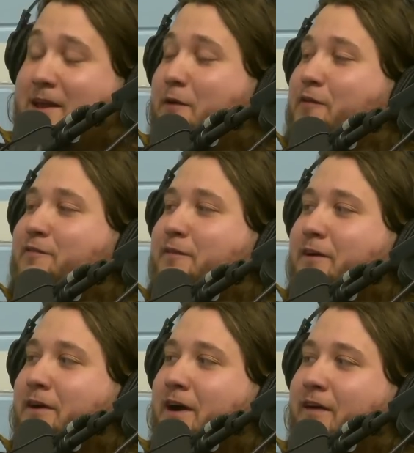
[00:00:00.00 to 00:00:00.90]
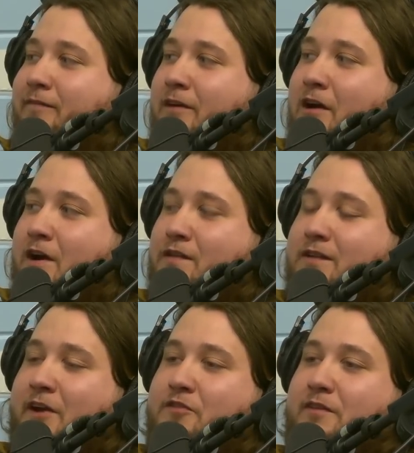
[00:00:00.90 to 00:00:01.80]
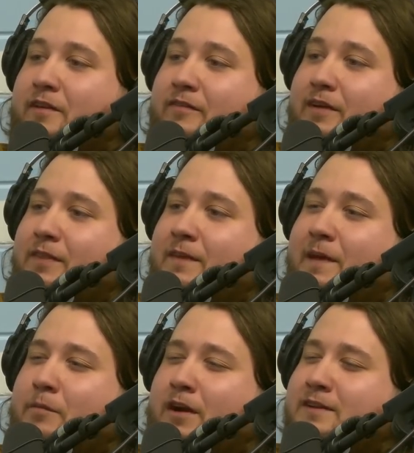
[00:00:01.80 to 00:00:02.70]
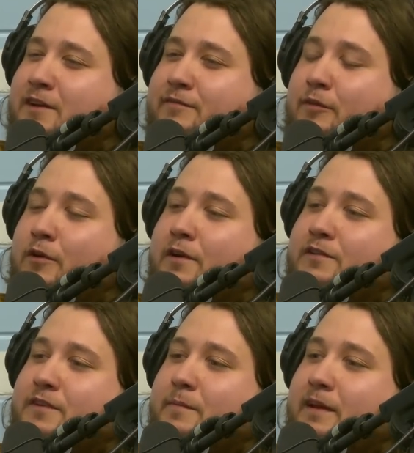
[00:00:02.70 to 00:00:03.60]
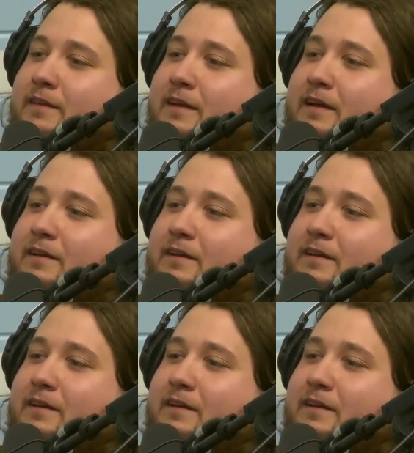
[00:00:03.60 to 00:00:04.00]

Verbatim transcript: It was for uh, for an artist actually. Oh, I nice. think they brought down to Florida or something like that.